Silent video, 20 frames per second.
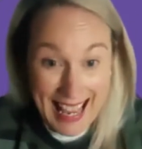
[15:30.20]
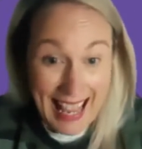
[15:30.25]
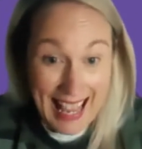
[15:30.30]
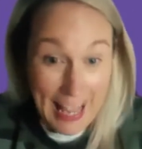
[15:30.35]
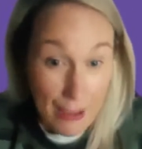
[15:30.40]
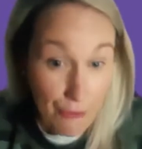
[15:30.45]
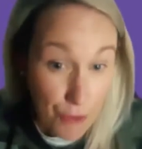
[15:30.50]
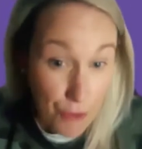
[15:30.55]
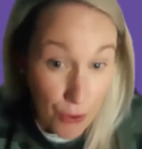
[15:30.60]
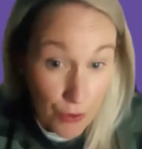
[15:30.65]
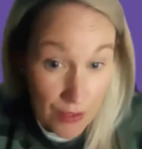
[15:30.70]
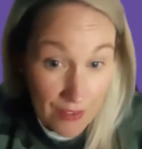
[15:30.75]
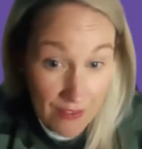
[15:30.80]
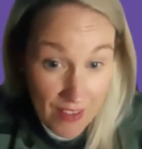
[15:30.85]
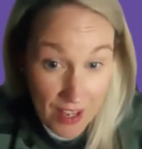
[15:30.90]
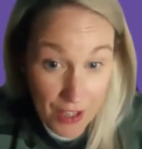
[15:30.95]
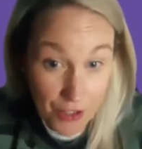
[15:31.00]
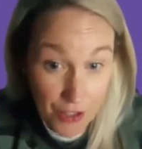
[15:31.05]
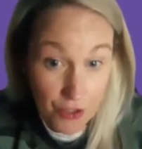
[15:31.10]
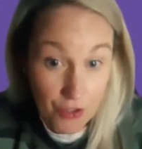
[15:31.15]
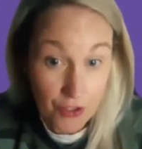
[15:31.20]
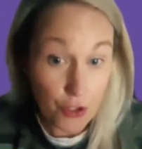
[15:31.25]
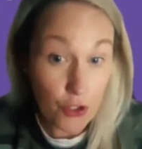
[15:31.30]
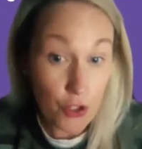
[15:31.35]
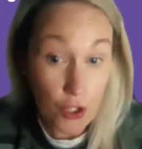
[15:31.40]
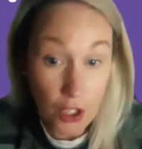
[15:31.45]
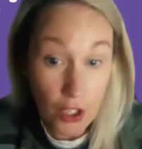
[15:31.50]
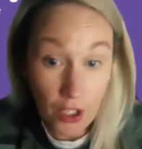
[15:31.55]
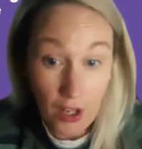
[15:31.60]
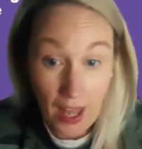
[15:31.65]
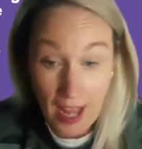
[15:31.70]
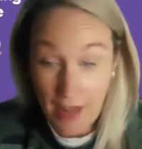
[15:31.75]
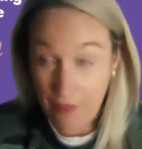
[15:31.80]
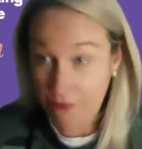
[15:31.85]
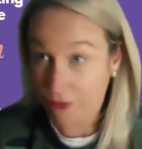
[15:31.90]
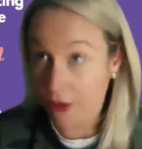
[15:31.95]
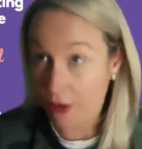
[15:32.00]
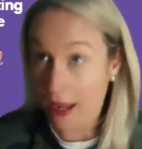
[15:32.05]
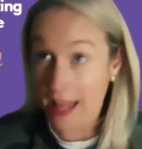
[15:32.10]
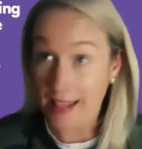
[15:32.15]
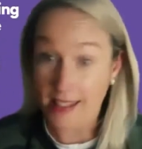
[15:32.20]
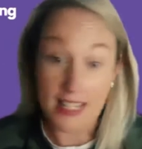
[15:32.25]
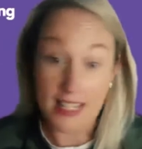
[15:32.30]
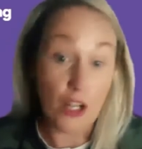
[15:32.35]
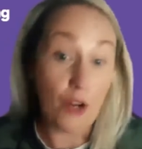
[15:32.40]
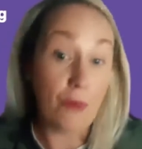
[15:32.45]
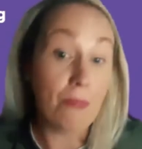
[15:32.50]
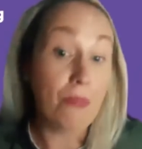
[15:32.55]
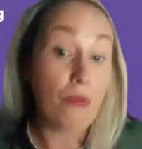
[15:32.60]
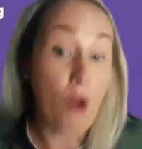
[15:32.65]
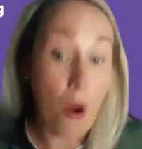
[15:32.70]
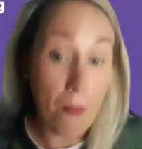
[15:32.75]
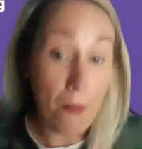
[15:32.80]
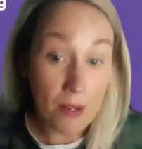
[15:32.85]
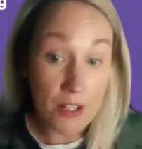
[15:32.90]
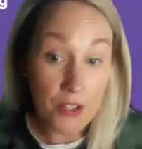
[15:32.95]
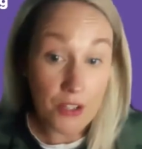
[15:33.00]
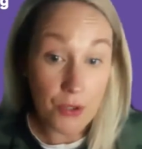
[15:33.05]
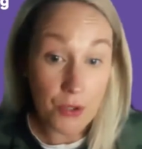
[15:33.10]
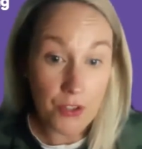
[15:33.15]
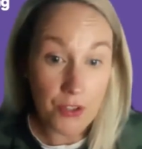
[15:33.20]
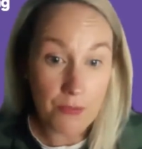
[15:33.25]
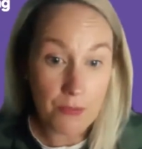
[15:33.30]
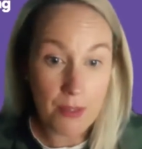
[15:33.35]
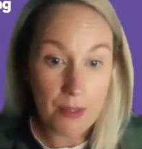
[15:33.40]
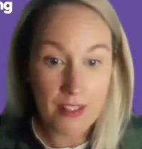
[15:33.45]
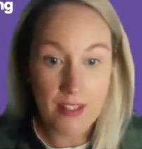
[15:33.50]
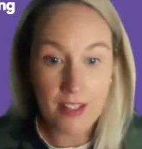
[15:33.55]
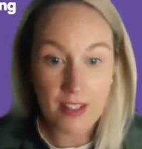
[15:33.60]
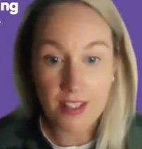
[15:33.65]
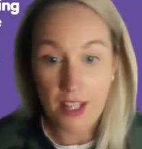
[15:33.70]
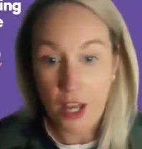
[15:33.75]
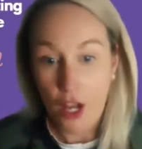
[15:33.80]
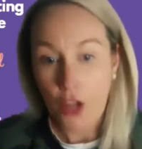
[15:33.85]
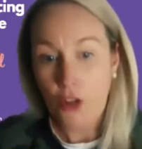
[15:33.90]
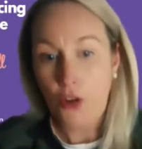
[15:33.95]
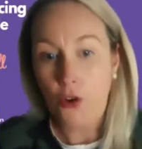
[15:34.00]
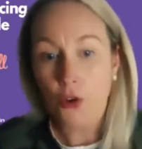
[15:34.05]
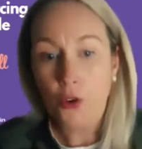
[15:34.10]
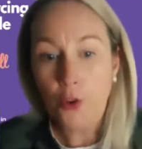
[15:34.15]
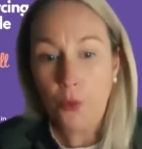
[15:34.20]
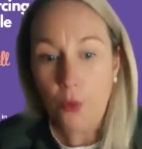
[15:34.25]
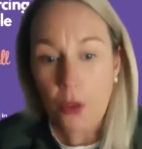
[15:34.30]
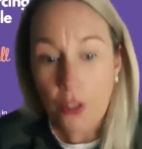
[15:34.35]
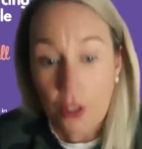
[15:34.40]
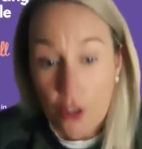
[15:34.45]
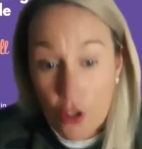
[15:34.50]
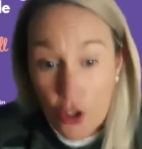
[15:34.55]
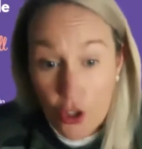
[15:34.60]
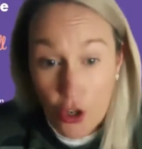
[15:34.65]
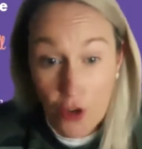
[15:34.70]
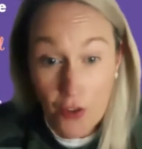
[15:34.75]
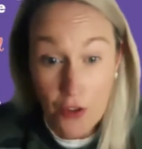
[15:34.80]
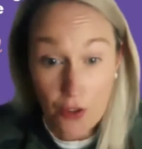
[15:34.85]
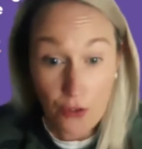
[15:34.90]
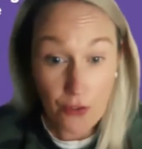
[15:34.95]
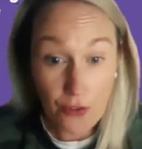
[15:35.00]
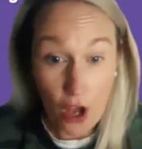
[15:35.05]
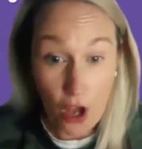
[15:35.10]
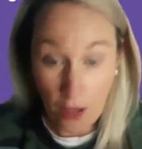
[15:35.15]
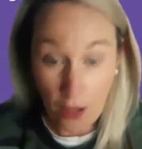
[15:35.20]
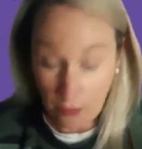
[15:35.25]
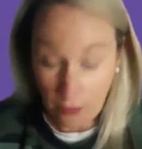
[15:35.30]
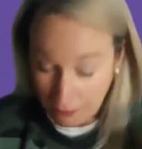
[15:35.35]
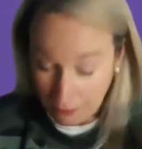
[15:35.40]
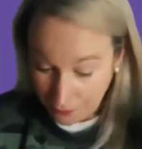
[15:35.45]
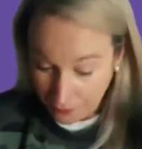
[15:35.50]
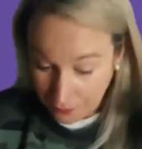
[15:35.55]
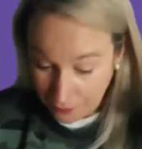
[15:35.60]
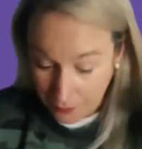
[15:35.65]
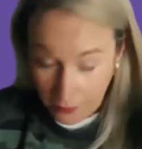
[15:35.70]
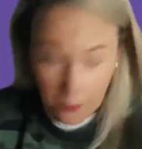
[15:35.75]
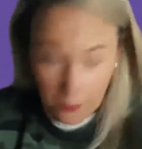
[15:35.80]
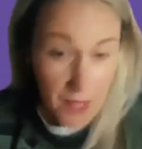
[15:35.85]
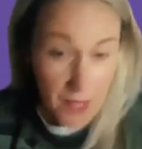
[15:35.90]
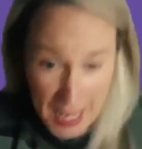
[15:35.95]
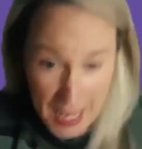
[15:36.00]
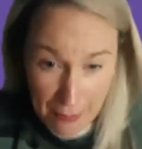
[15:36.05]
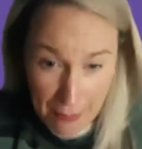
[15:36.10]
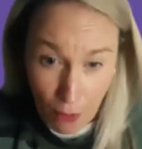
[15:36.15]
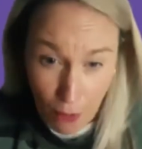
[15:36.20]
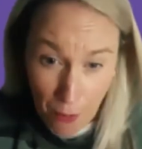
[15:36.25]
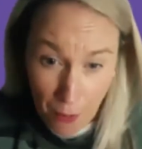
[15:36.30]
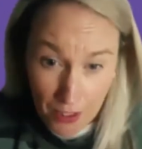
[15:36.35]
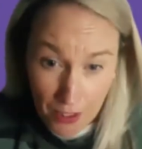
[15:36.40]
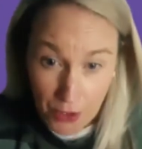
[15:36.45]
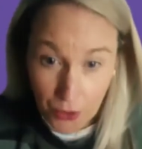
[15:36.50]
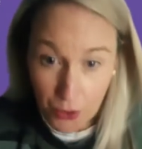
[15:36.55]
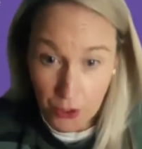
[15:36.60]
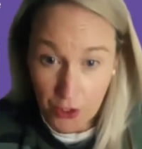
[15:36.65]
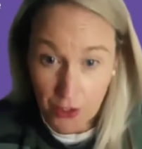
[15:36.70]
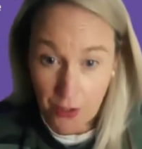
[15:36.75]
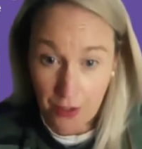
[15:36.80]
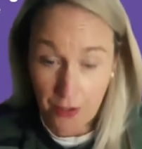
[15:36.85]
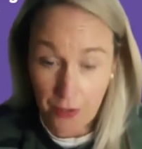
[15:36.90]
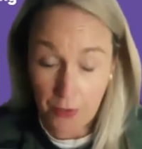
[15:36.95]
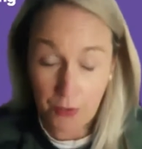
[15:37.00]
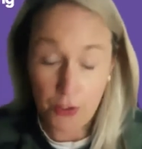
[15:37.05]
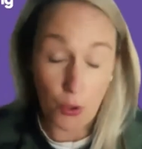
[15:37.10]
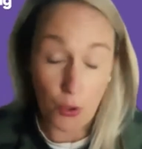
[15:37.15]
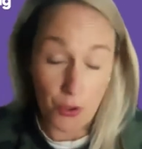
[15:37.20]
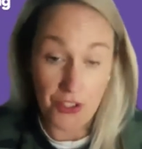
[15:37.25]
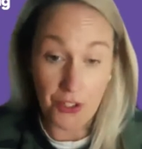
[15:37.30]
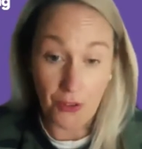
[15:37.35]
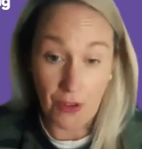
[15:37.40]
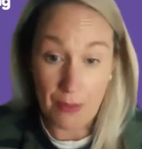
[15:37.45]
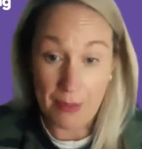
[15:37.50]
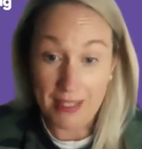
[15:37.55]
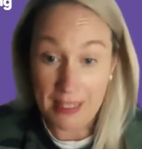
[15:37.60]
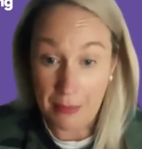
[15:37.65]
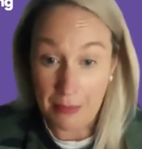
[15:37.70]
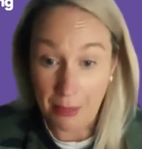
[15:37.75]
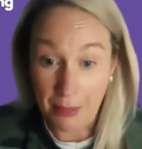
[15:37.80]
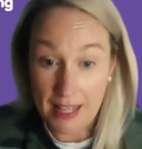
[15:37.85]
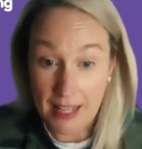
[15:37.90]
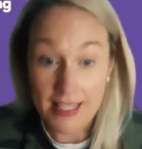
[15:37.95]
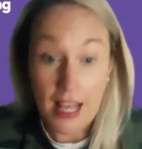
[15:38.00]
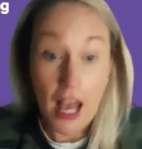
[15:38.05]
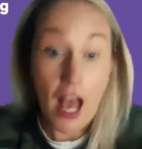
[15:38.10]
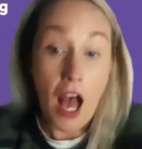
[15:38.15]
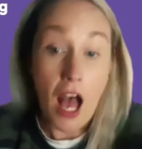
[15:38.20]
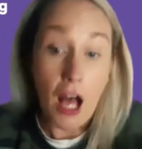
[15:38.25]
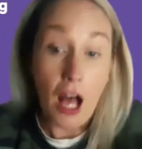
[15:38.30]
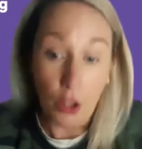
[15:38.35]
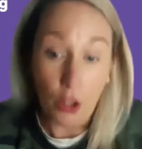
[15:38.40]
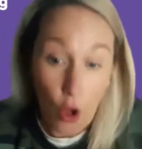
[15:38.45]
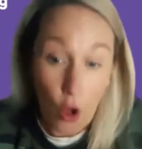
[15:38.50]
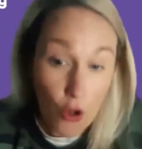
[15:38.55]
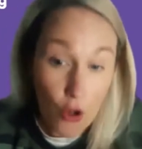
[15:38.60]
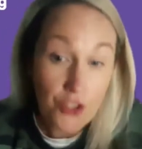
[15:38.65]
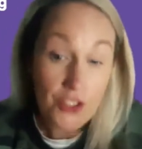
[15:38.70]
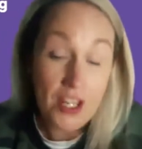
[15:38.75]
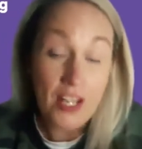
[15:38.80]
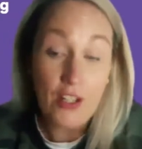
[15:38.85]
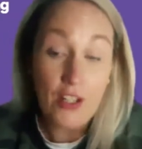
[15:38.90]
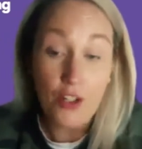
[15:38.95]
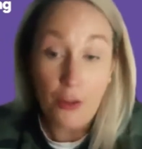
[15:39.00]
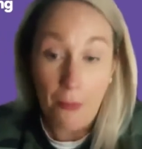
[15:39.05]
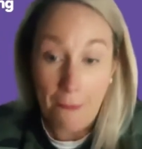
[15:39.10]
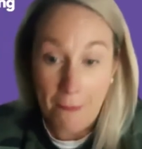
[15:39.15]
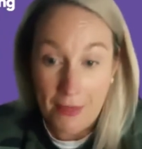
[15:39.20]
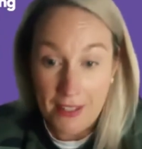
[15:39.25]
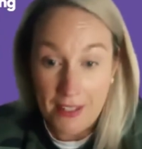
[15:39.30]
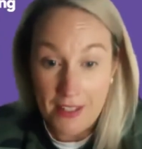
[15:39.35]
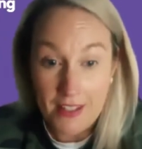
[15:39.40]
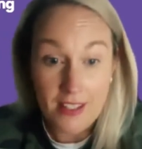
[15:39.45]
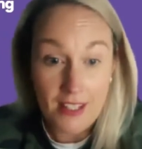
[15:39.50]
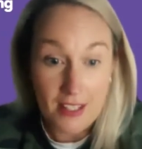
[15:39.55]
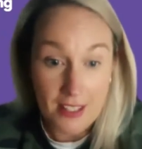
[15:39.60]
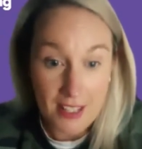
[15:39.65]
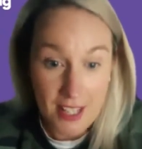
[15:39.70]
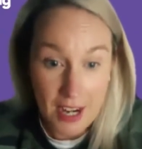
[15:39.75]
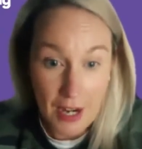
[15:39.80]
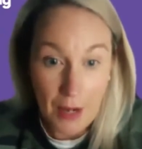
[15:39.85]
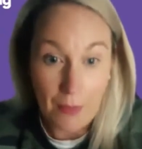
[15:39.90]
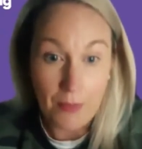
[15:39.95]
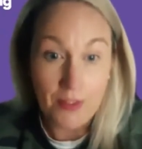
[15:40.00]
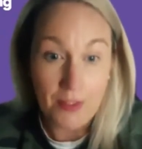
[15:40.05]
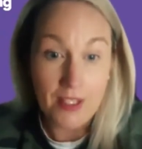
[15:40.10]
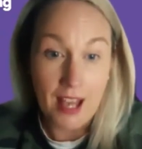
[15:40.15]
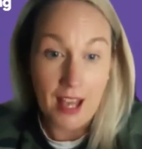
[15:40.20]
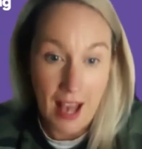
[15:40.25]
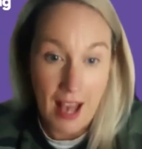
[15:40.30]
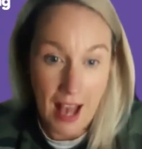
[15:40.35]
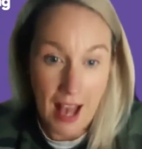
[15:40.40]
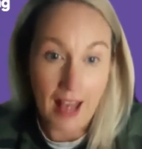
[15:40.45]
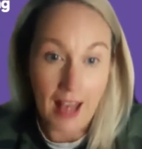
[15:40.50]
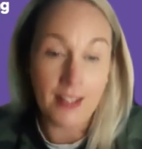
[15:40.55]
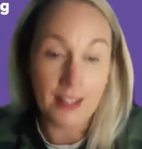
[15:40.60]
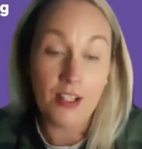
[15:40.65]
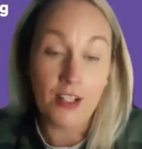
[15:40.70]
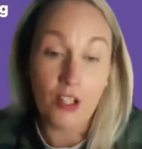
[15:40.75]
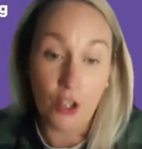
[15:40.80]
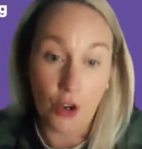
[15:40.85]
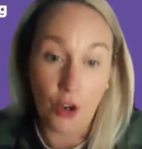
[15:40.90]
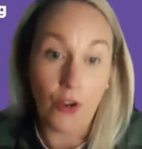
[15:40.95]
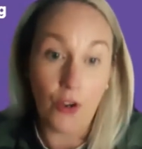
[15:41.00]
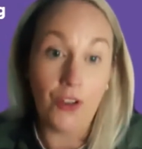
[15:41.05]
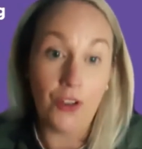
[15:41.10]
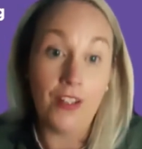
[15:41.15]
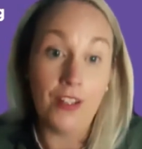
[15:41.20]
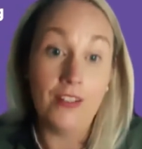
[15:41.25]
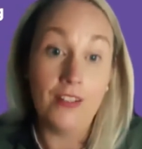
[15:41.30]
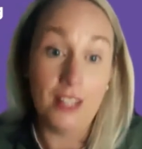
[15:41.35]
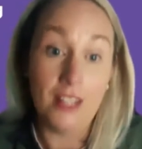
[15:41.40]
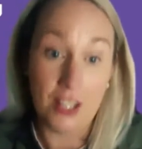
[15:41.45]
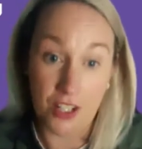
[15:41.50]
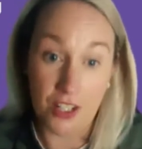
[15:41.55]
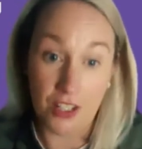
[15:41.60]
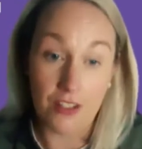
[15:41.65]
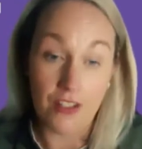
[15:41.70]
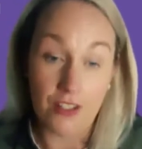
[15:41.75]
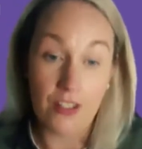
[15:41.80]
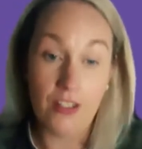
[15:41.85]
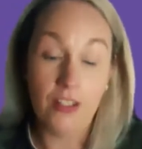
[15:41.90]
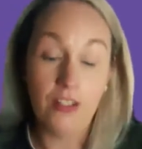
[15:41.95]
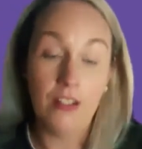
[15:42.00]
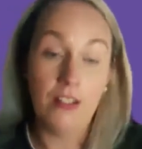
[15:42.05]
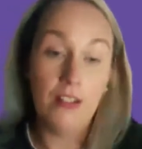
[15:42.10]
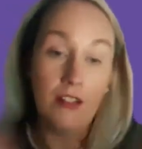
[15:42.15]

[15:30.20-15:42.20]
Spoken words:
If your investor is a new client for, let's say, your property sourcing business, you're going to want to ensure that you've got a property sourcing agreement in place alongside your business terms and conditions.